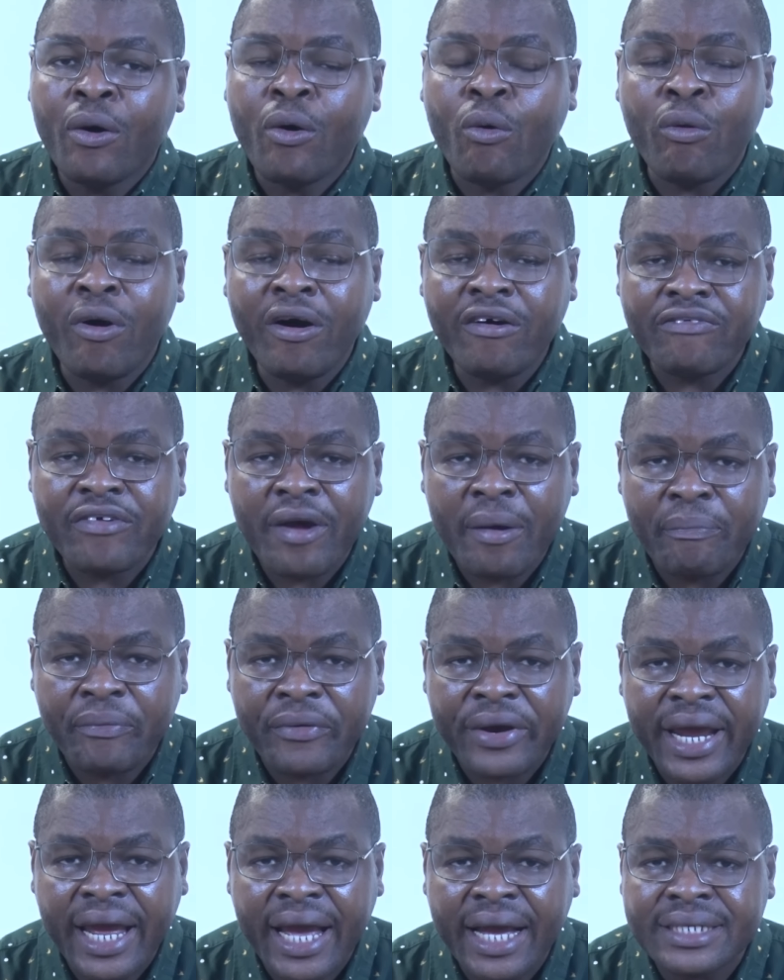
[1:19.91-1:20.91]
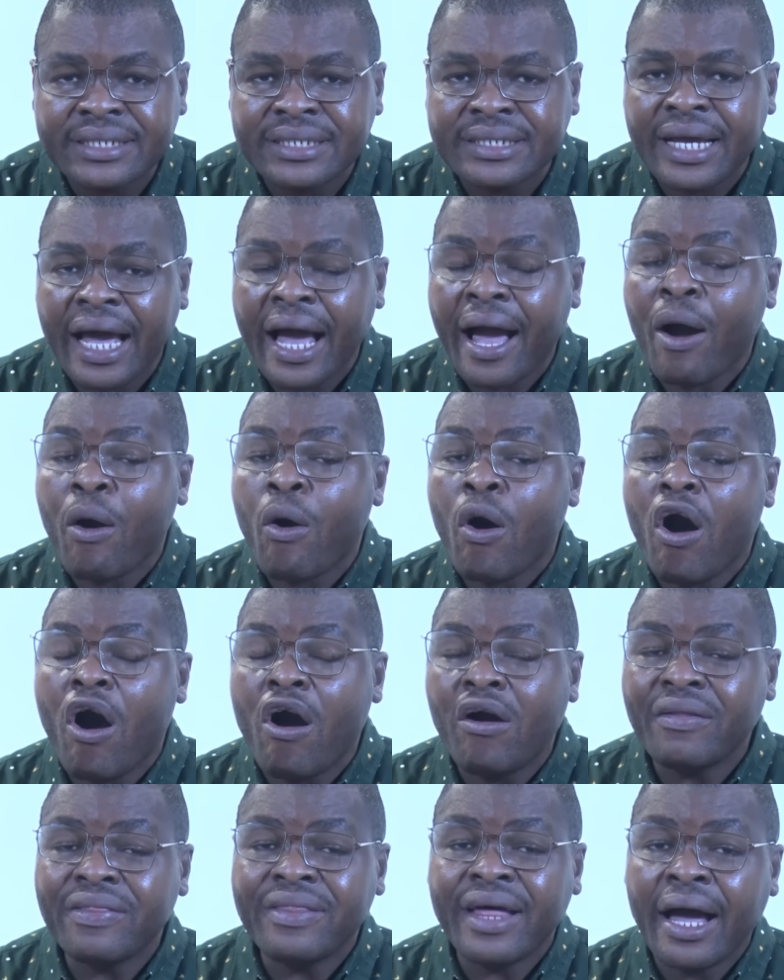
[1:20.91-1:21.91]
warfare prayers, and
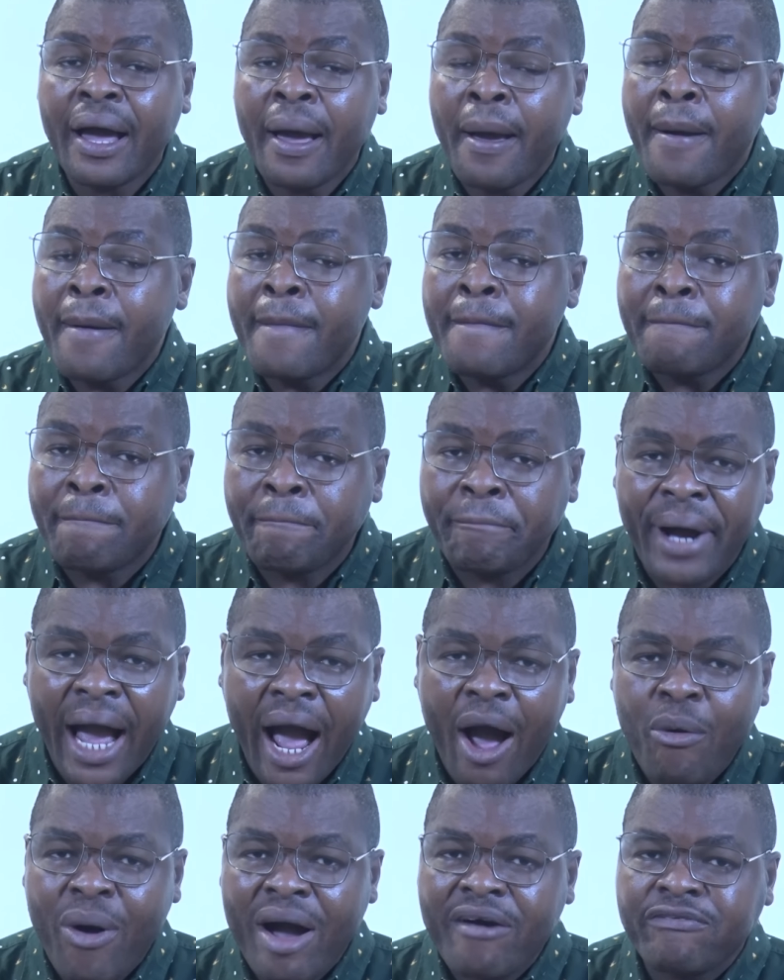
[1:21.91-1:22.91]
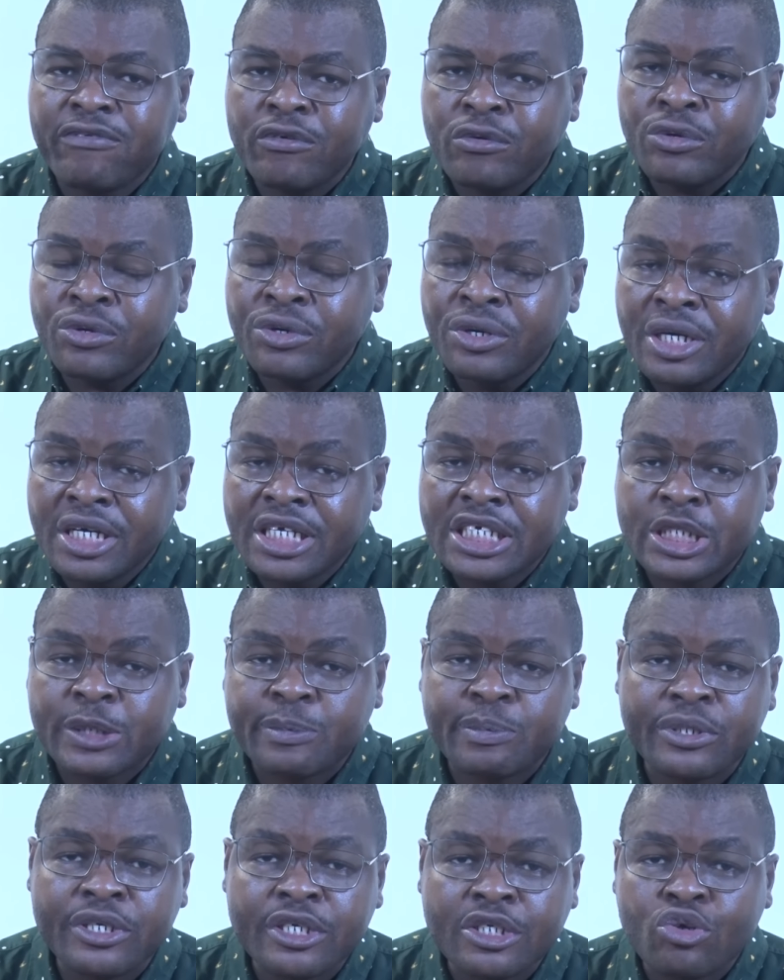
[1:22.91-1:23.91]
other powerful
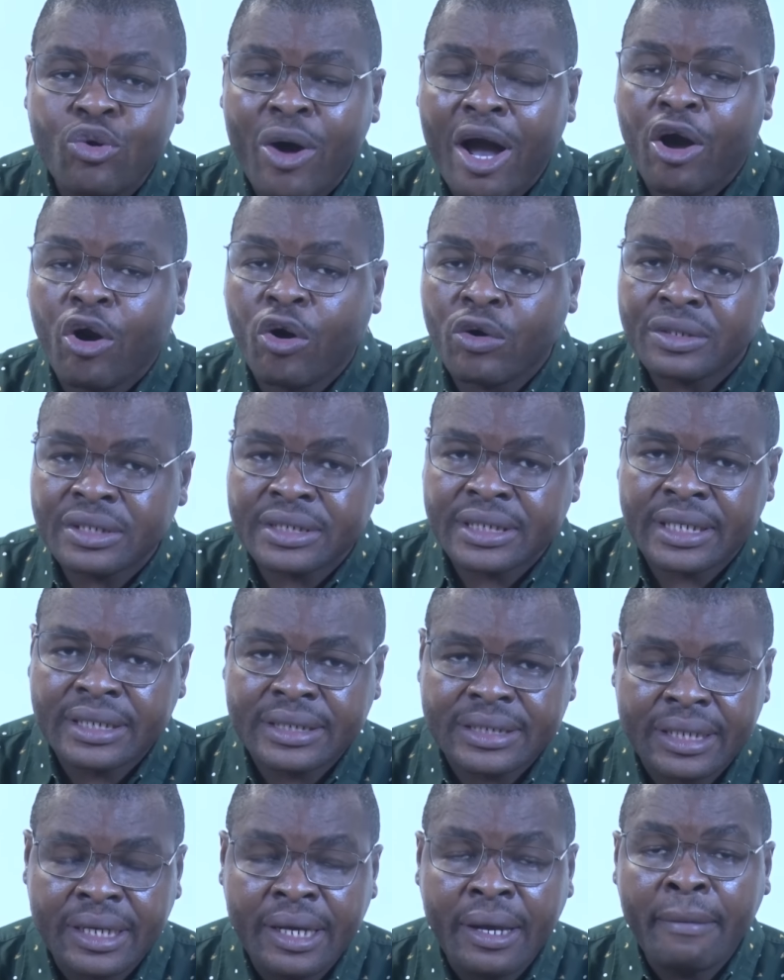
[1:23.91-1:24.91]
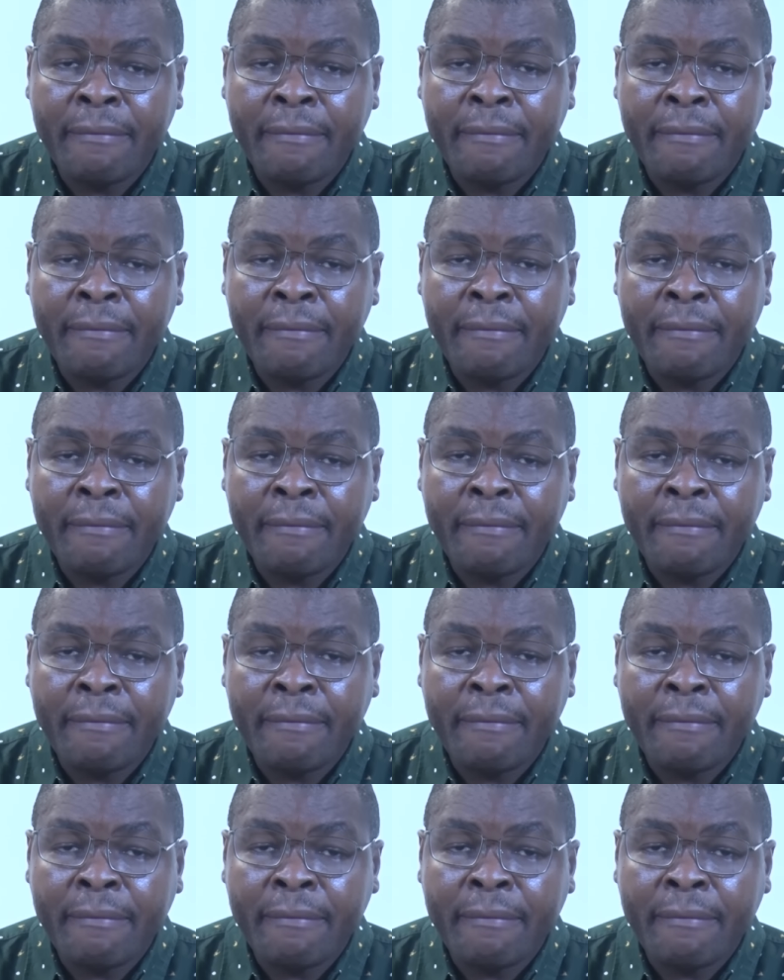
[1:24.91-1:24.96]
spiritual content.